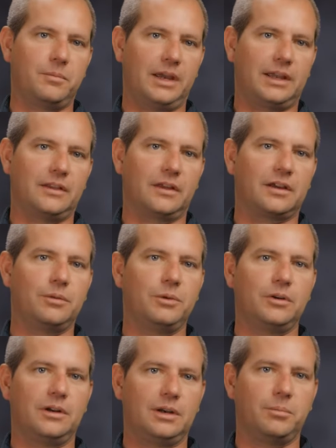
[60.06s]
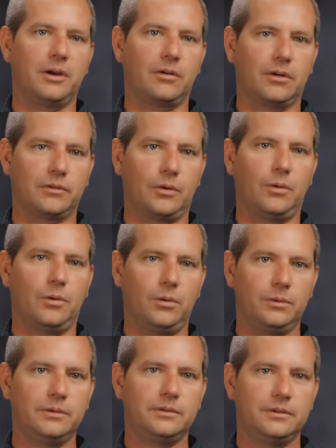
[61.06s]
making the community better as a
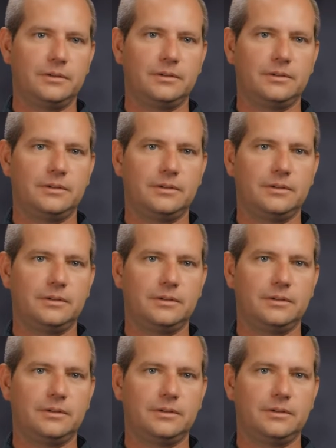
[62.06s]
whole.